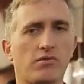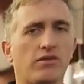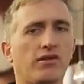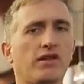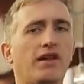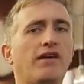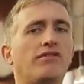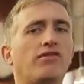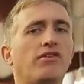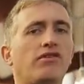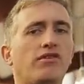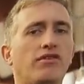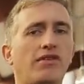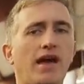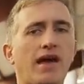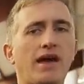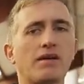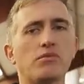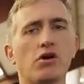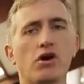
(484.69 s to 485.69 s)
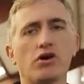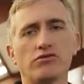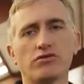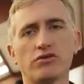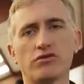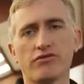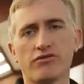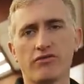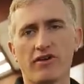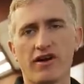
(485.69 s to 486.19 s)
you still have the same
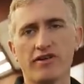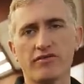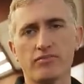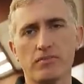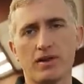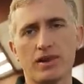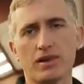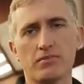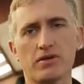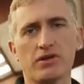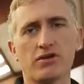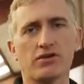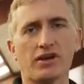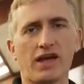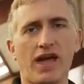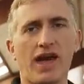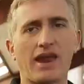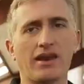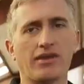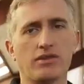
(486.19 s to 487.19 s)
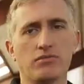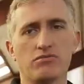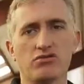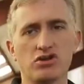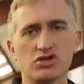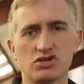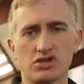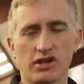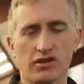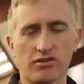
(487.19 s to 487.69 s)
105mm cannon, the
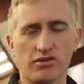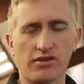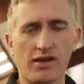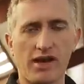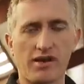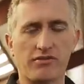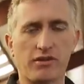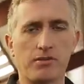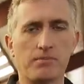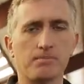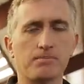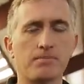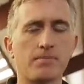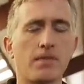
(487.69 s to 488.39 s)
British L7.